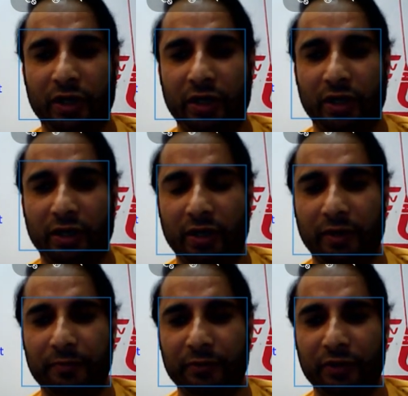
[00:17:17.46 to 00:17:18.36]

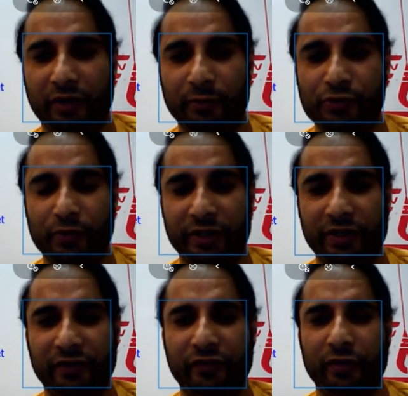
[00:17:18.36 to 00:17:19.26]
troubleshooting
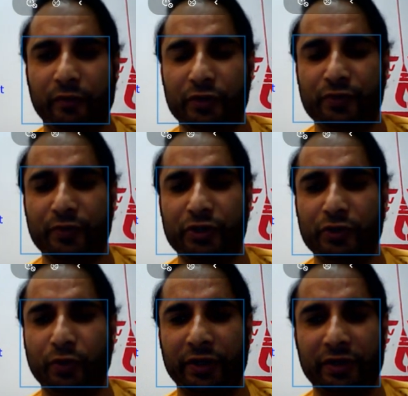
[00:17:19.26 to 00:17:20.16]
things which we
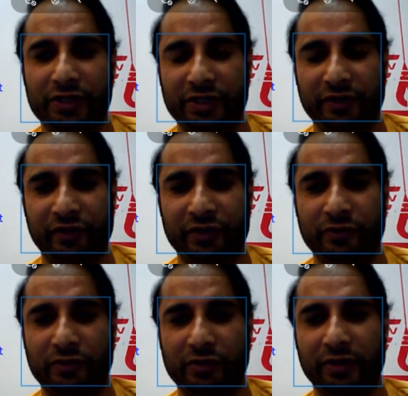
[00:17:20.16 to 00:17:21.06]
do on the data
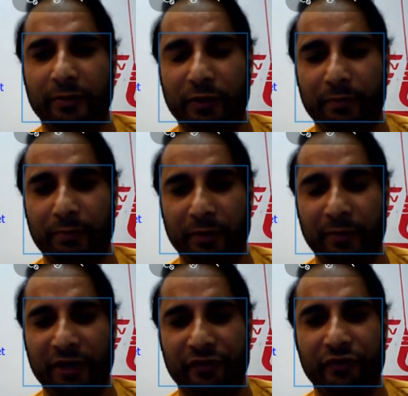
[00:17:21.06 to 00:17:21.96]
center, like the
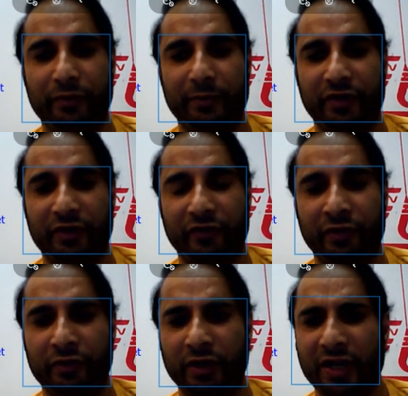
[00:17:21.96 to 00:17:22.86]
premises data
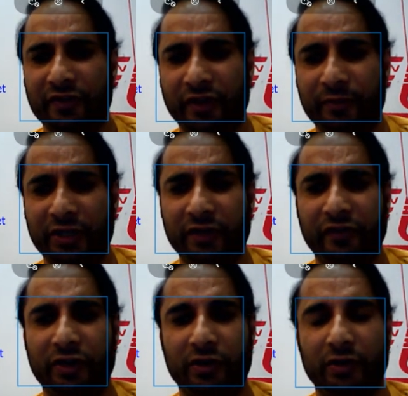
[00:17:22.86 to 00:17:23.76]
center. Same thing
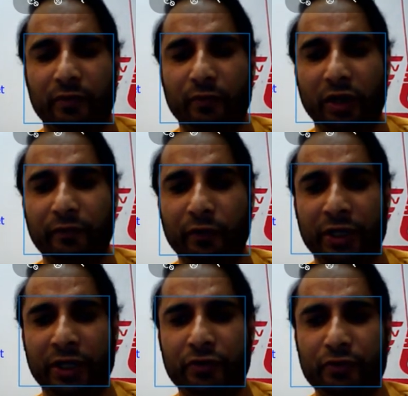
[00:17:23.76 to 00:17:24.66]
is here. What
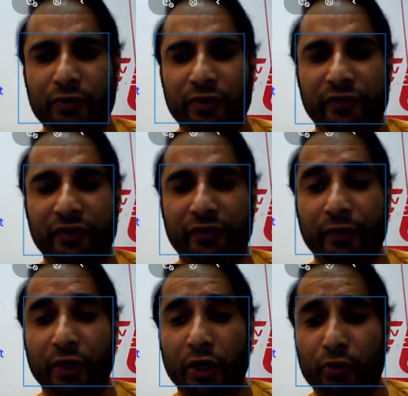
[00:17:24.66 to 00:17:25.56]
we need to do is
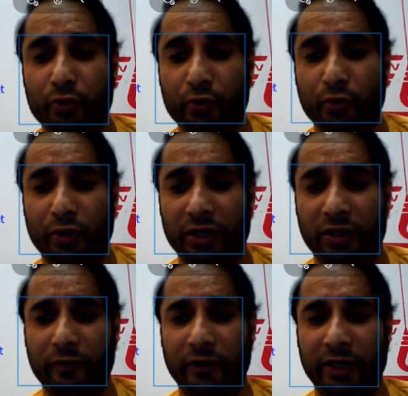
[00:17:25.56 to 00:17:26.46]
to
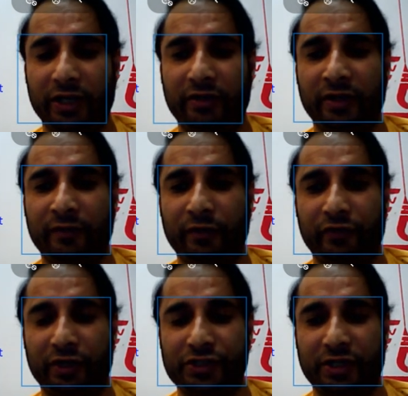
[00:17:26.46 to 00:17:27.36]
create the
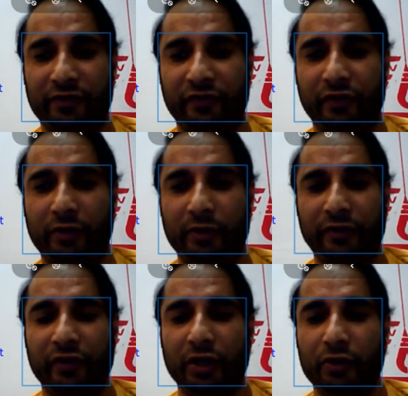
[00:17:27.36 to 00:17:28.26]
infrastructure as a
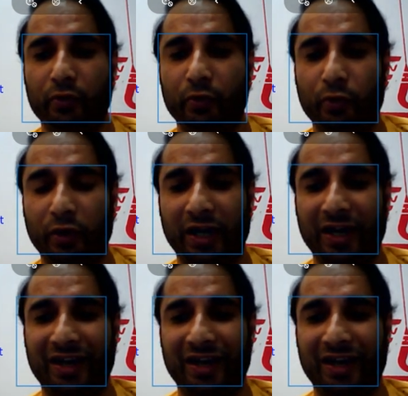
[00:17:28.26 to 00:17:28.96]
service, to